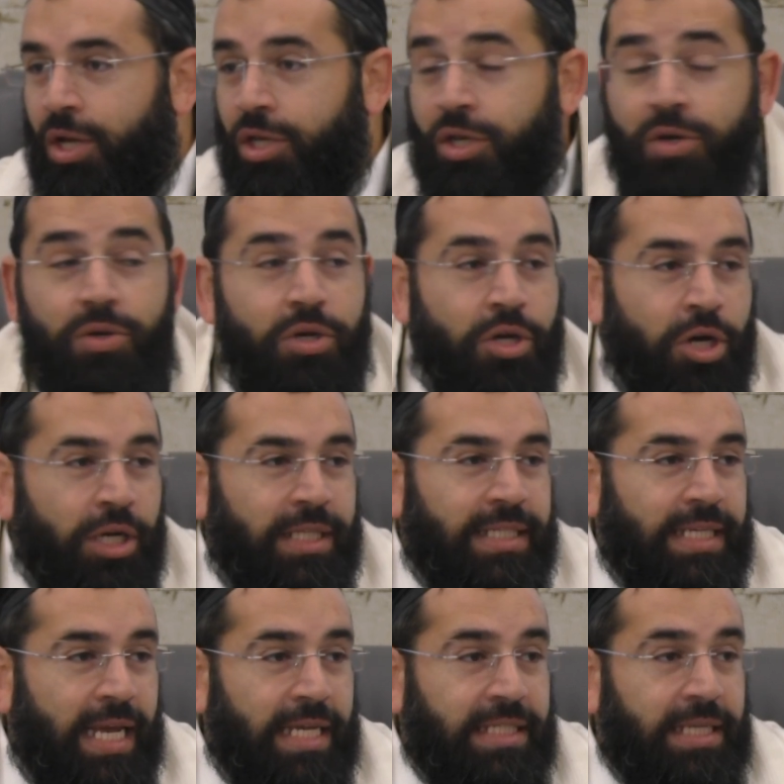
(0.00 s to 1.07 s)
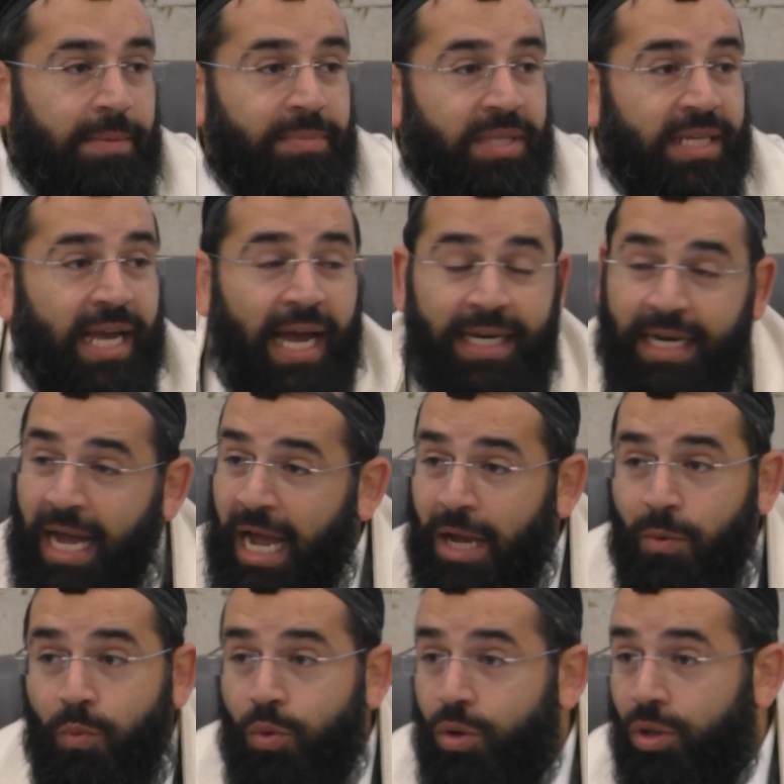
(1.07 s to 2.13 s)
You could say something and
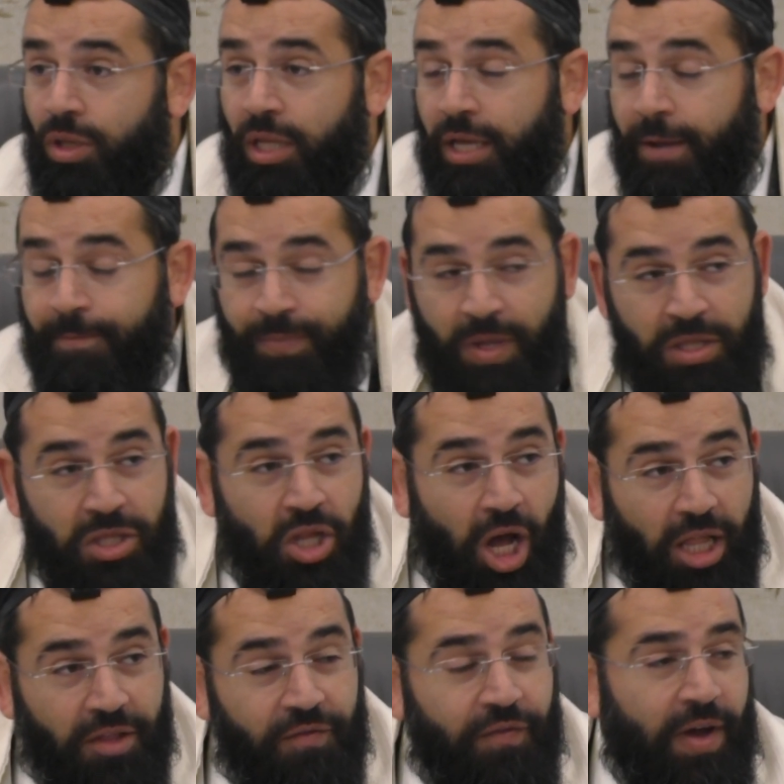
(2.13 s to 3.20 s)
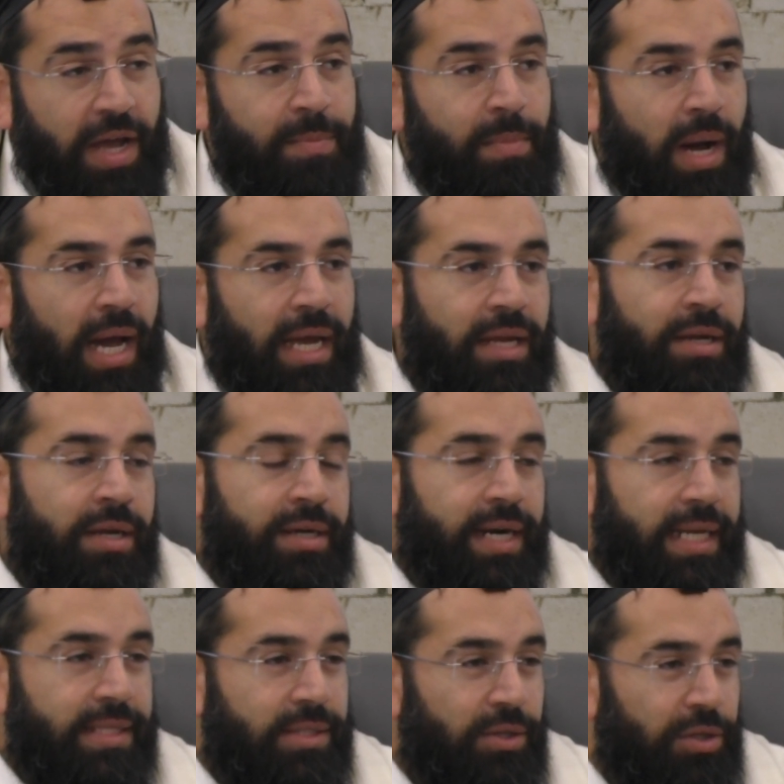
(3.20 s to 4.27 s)
I will nullify my
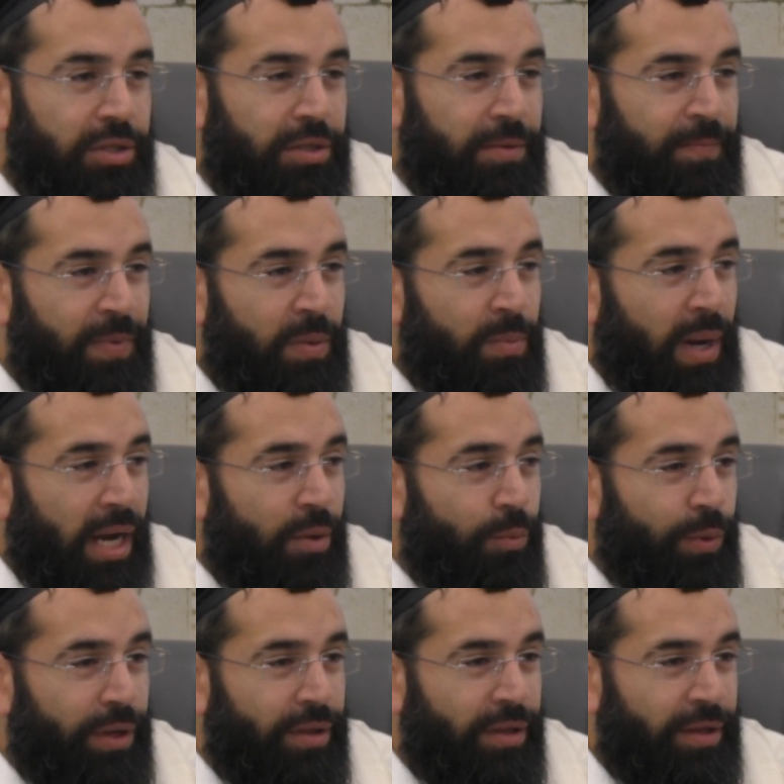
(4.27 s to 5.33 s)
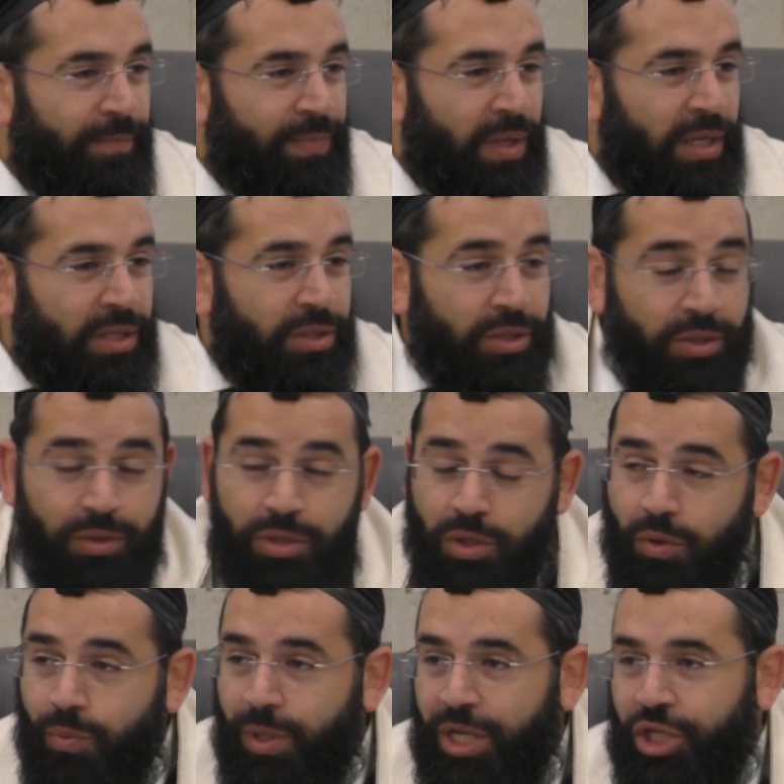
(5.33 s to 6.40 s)
ratzon, my will, to do
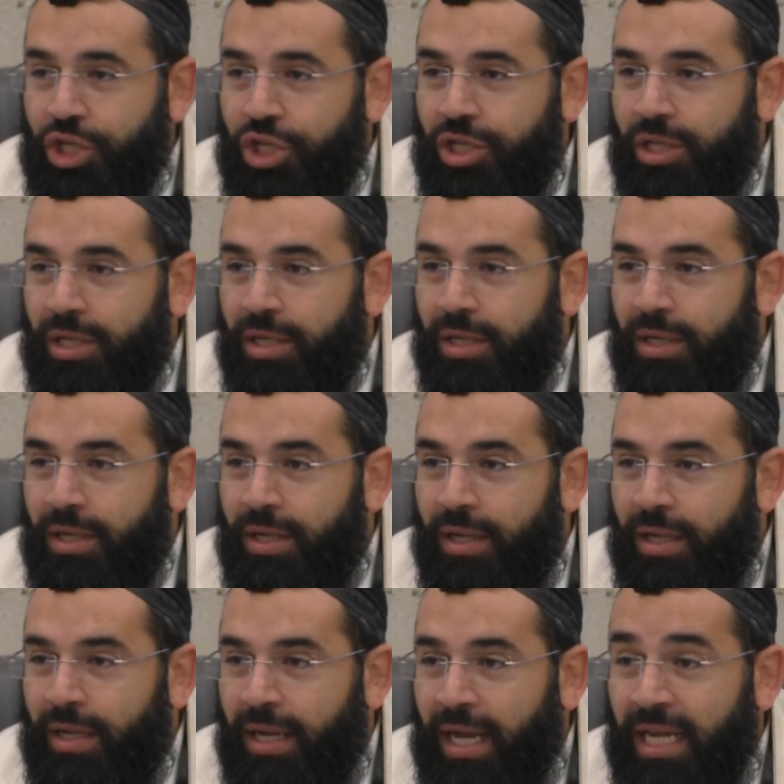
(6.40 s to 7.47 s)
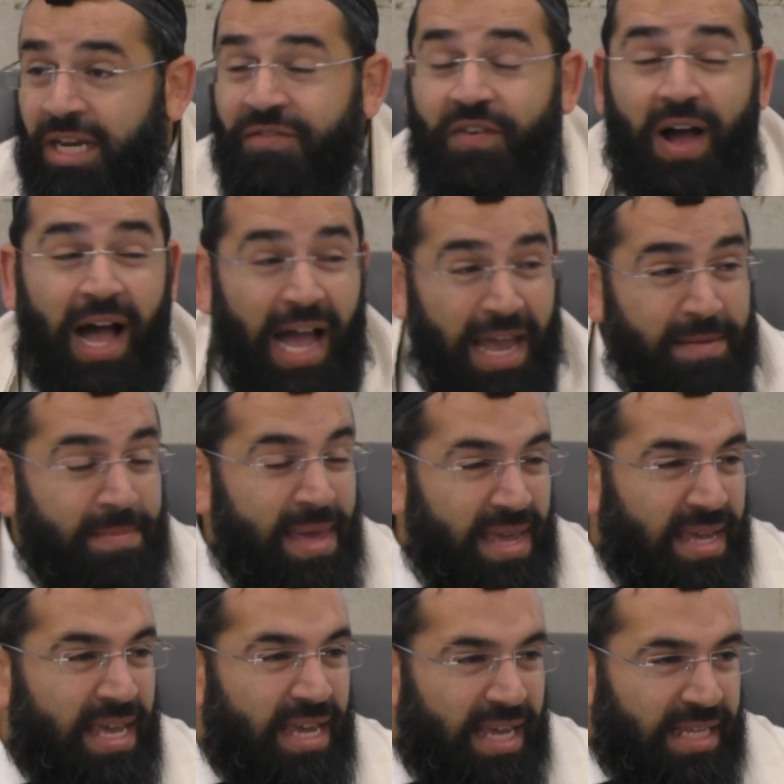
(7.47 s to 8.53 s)
your wish. And if I
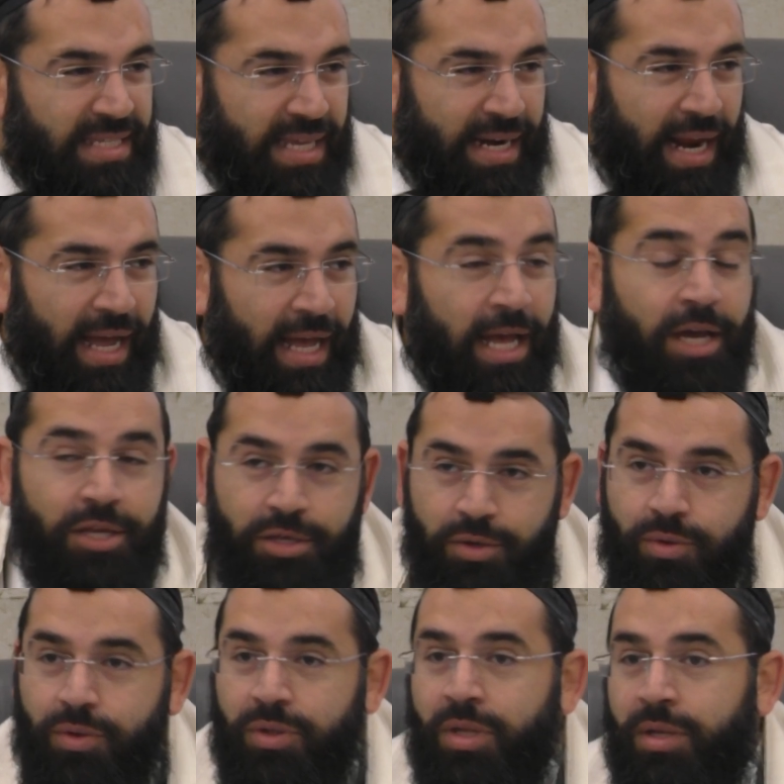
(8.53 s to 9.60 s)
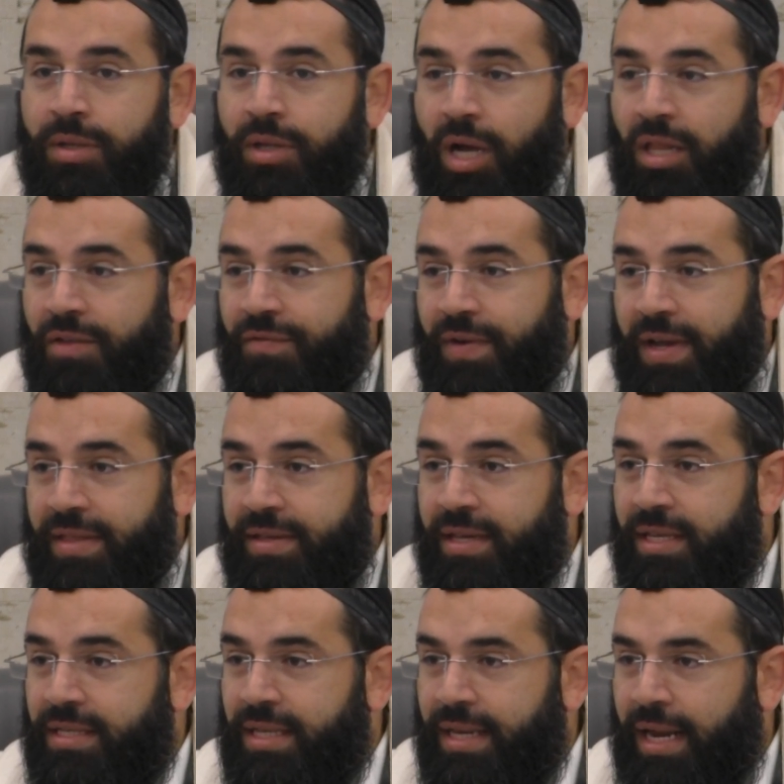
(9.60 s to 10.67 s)
make a gezerah, you could nullify the
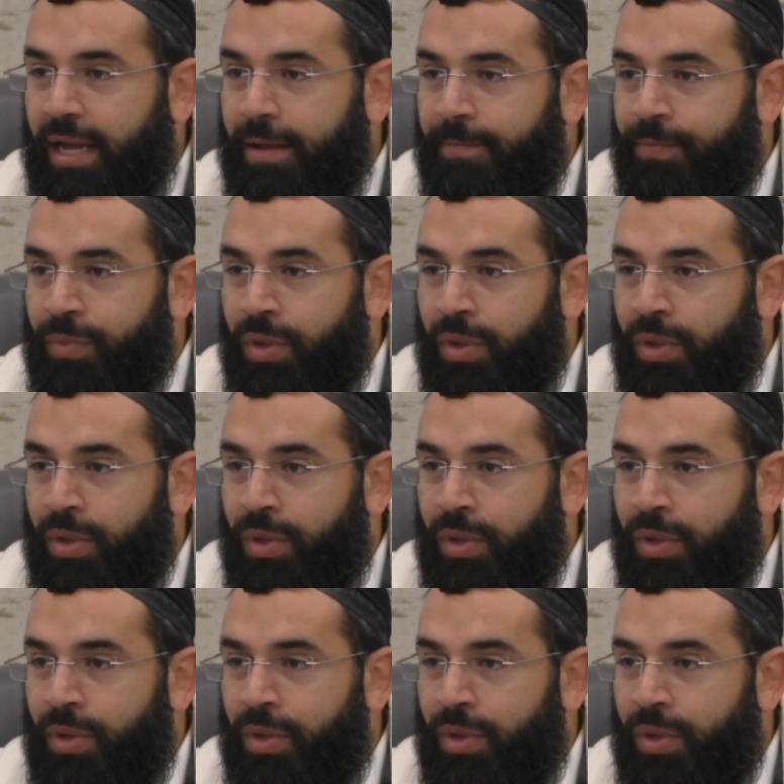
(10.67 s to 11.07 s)
gezerah.